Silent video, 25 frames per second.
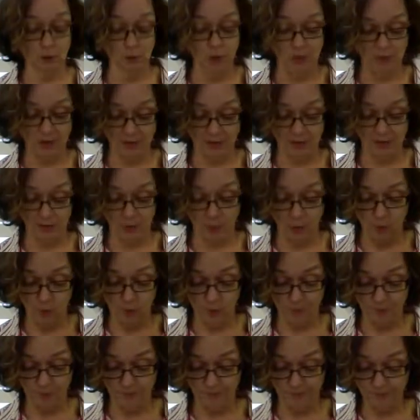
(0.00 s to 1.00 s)
Ninth
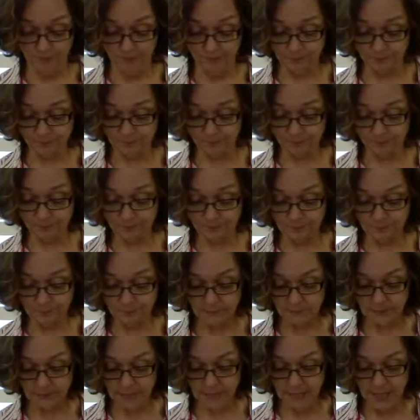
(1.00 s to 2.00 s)
Ward.
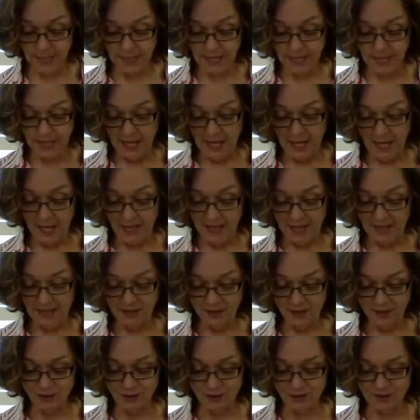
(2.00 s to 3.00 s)
It
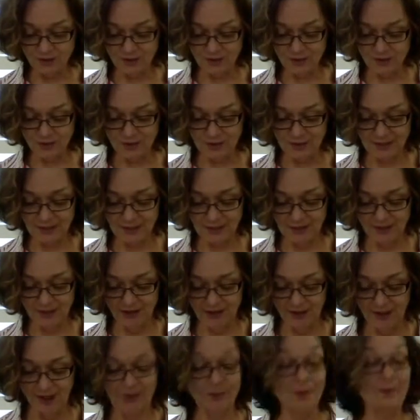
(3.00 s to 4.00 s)
looks really,
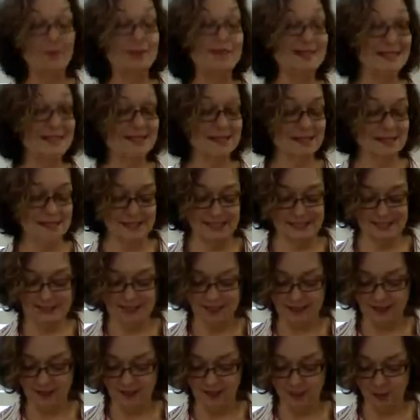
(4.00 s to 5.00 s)
from a distance, he
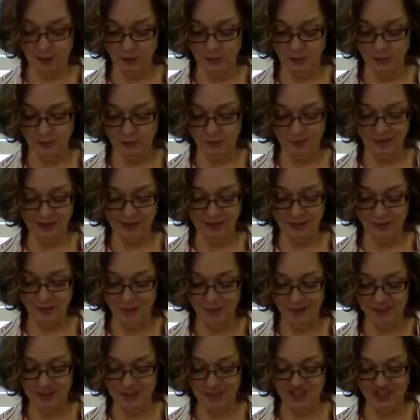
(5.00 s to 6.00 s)
says, it looks really
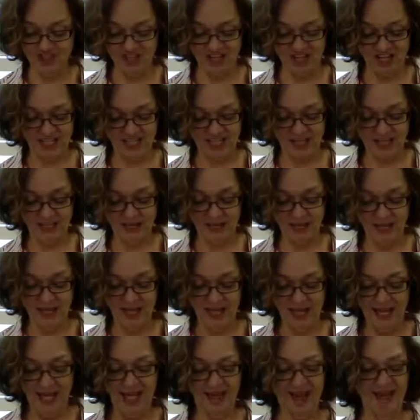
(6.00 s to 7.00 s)
bright and shiny.
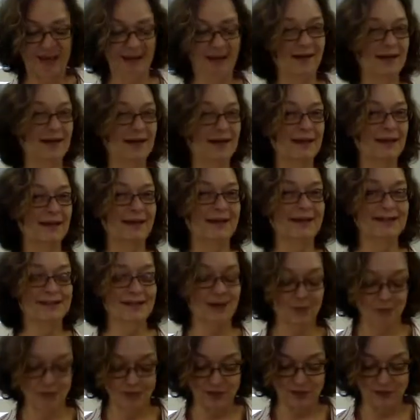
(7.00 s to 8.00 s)
He's
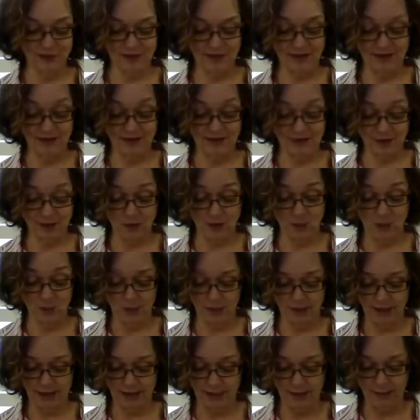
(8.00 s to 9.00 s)
not really sure how it's going to
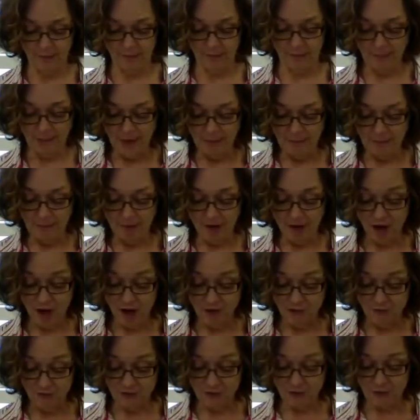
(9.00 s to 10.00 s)
work out. My
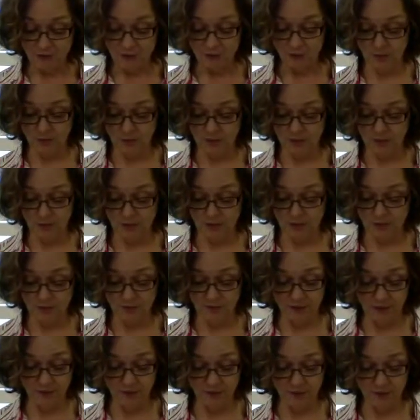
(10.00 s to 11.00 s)
conference group can only
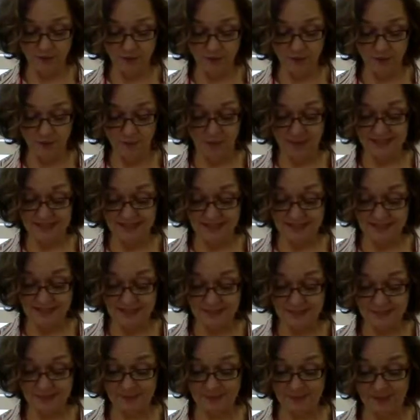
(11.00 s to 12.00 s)
view it from a
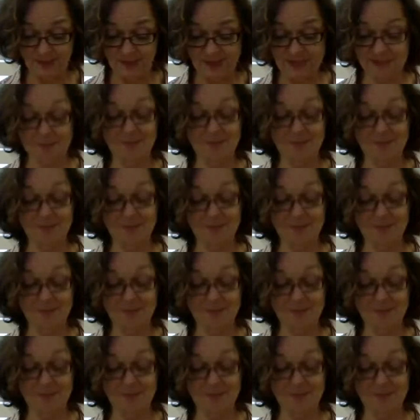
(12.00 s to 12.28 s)
distance because